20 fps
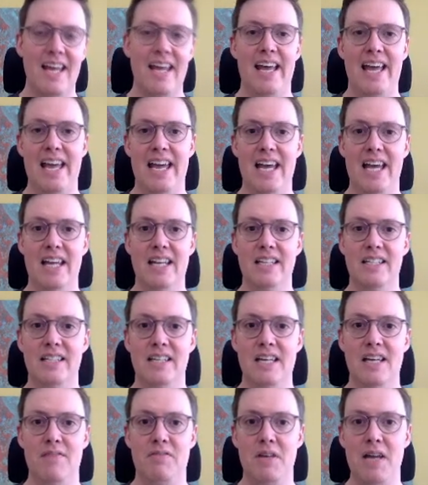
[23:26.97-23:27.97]
And
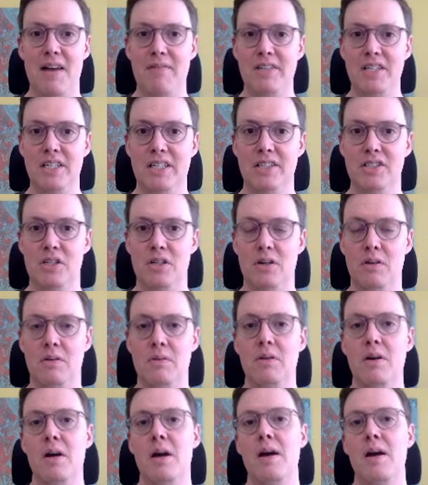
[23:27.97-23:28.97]
if you haven't done so,